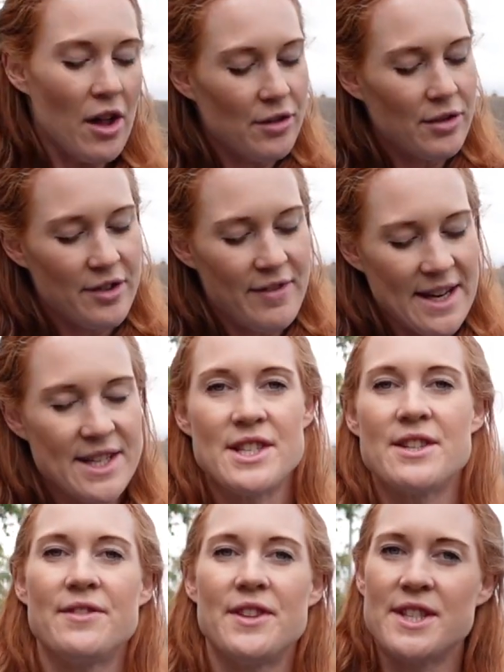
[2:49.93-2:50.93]
other
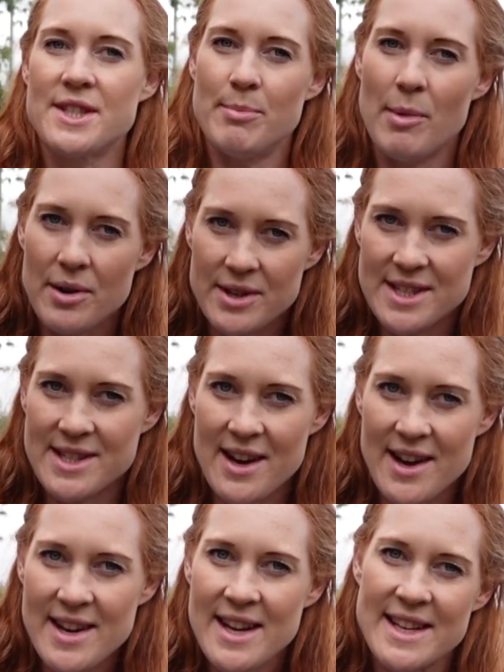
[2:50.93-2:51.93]
advantage of the smock
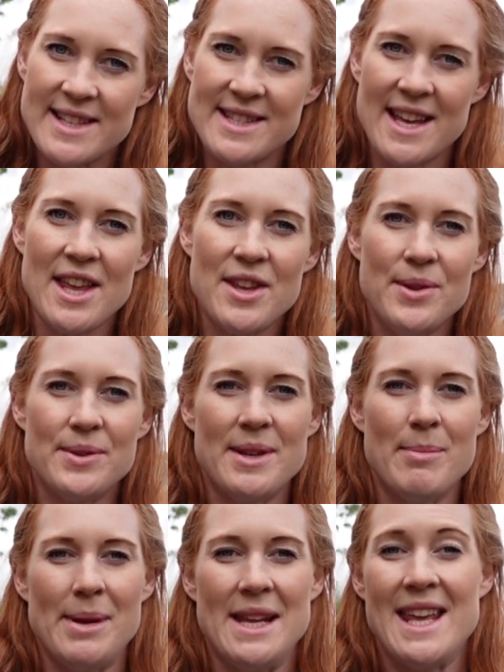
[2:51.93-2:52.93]
design is that you
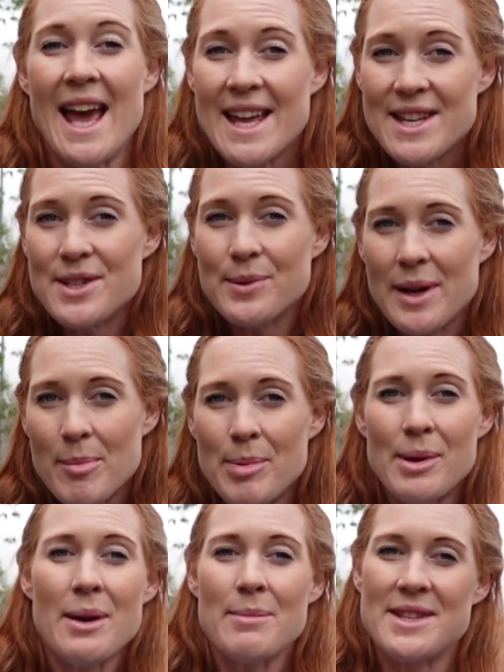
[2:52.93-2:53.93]
simply get into it,
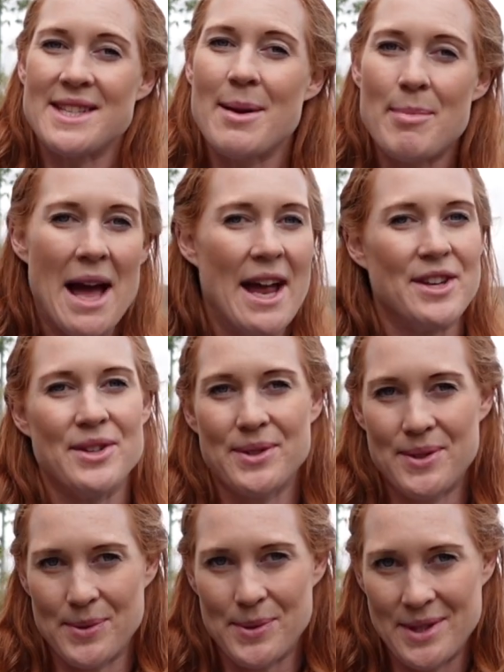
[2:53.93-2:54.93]
pull up the zip and you're
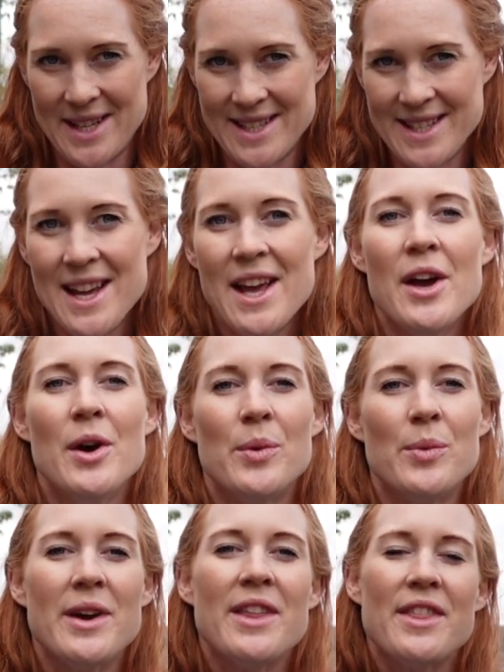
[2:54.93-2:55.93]
sorted.
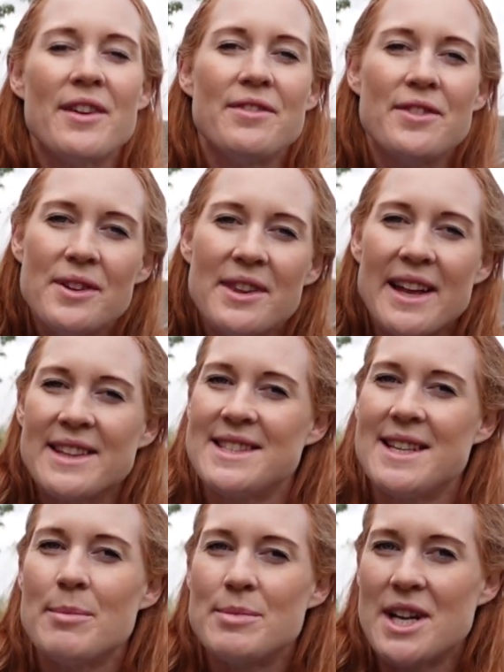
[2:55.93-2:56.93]
With a full length
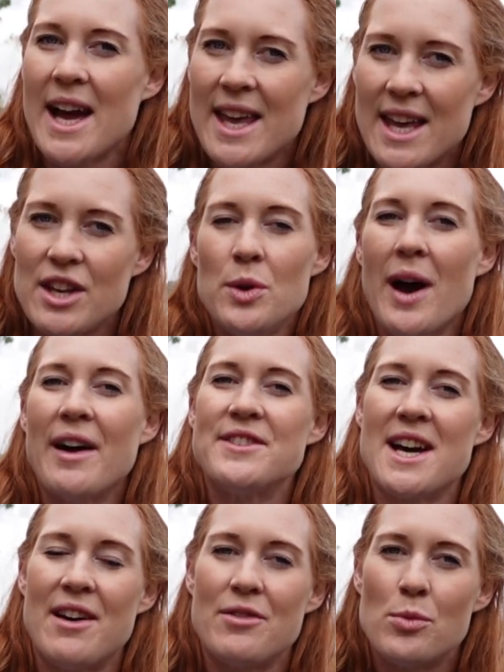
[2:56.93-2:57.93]
zip jacket, you have
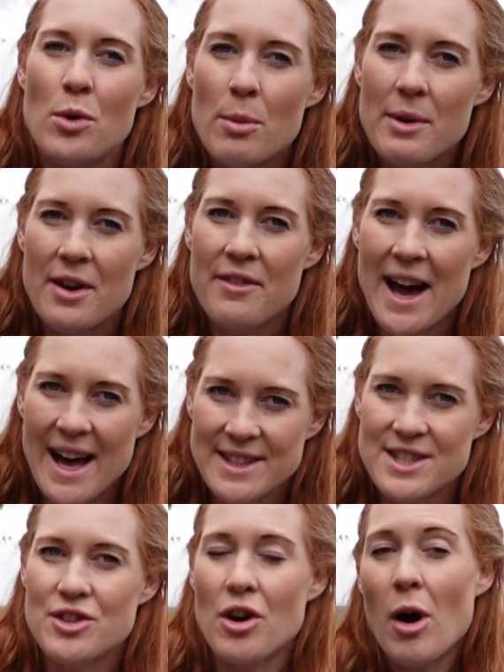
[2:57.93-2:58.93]
to have warm enough
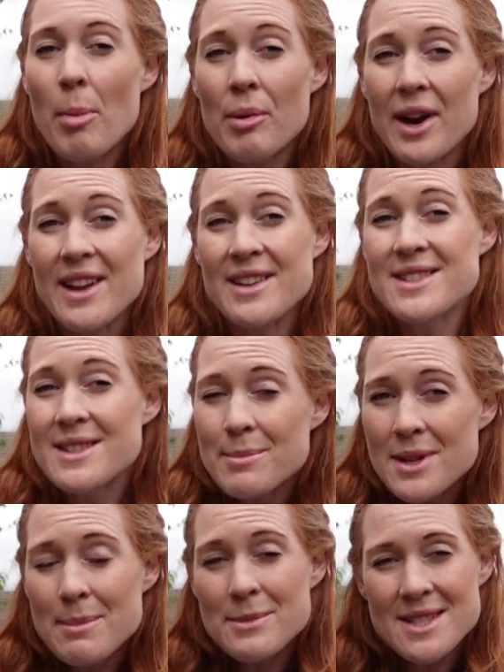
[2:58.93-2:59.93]
hands to operate a
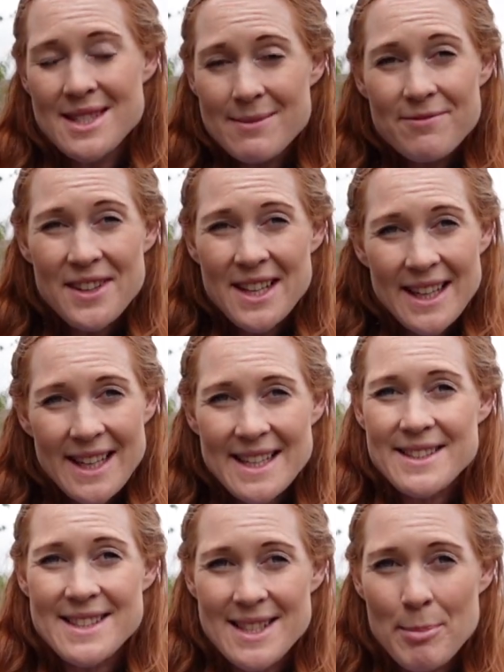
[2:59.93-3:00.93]
sometimes
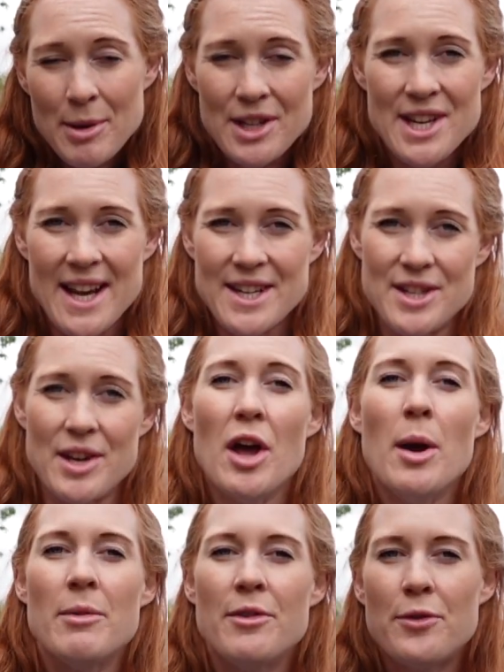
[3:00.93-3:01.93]
fiddly zipper connection
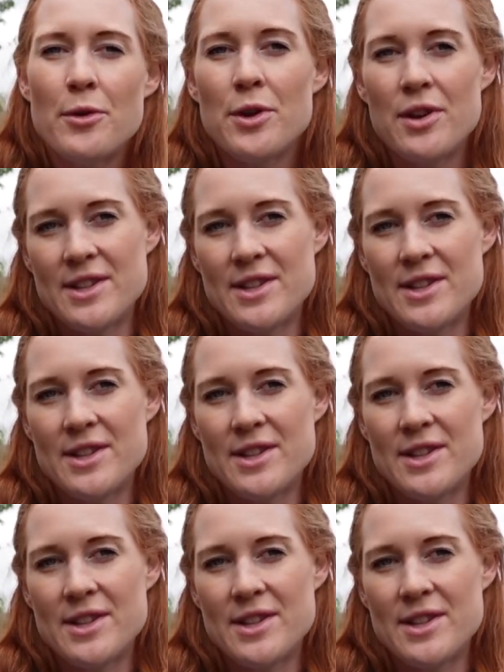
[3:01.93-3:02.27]
before you